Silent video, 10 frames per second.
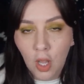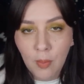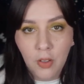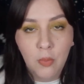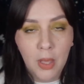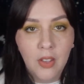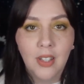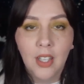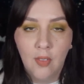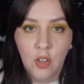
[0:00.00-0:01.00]
amongst males
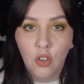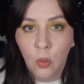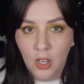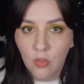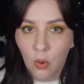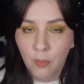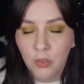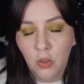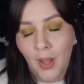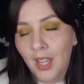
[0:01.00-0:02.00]
11 to 24.
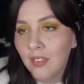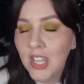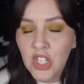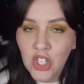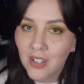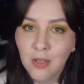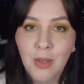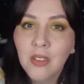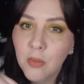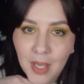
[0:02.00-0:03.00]
So I guess they just
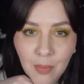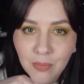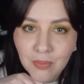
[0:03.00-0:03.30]
missed me.